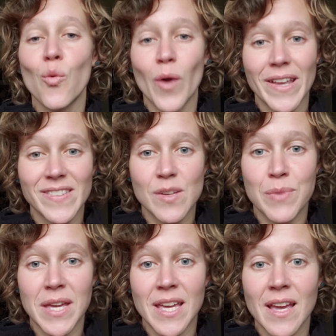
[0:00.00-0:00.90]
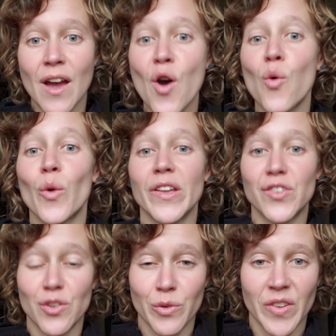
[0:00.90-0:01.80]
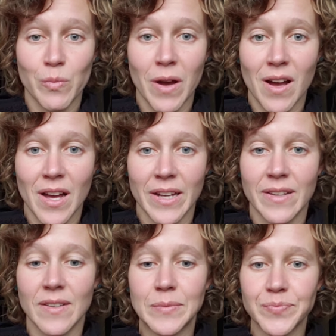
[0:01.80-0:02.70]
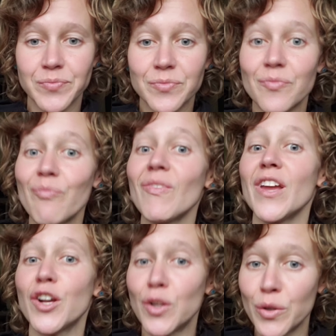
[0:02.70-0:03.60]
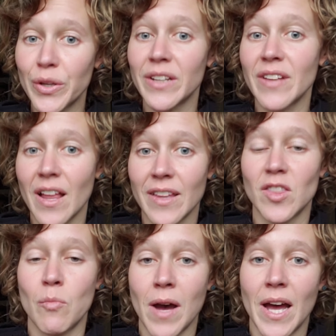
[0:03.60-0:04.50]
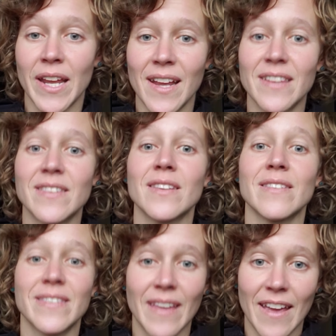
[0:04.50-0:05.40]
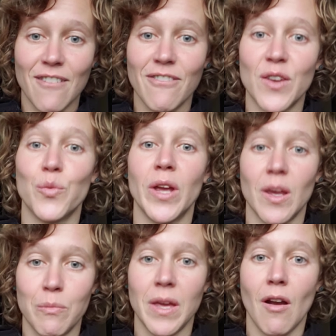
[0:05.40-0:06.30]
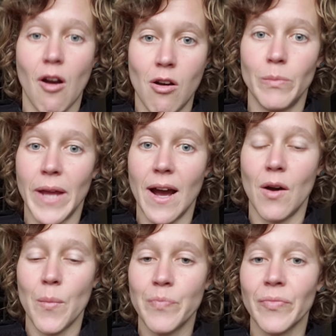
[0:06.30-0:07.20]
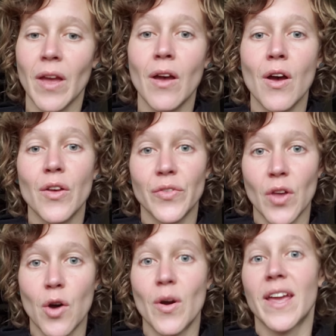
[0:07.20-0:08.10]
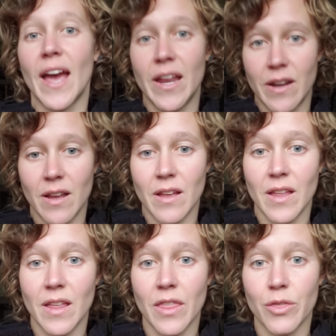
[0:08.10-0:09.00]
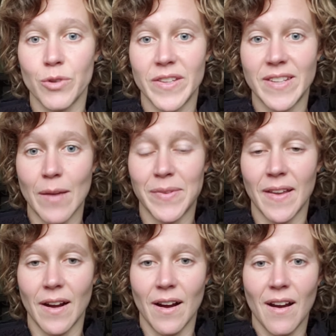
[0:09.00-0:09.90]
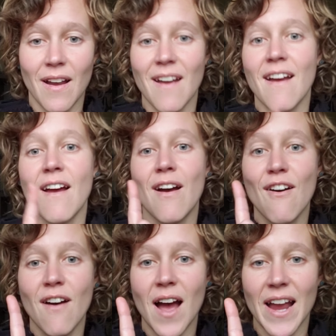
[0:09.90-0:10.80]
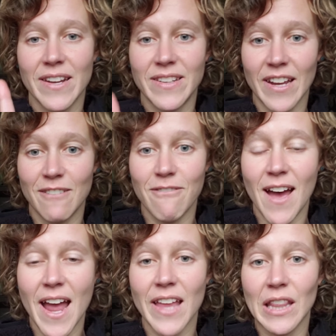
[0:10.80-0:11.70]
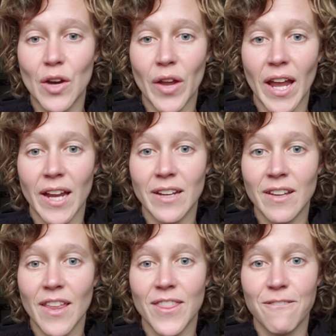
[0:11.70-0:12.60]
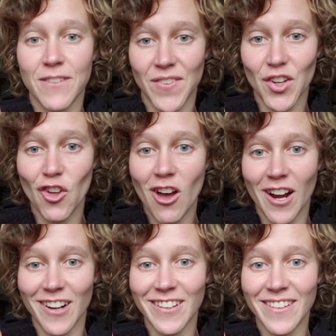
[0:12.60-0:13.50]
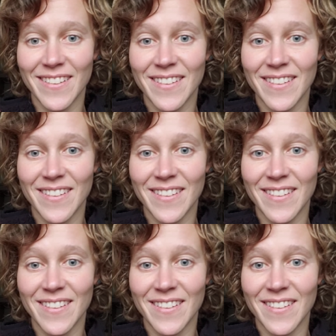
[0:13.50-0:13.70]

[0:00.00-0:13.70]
ways to be, ways to respond, including telling the body it's safe and we can be calm now. So again, 3 steps here. Identify and locate the physical heart.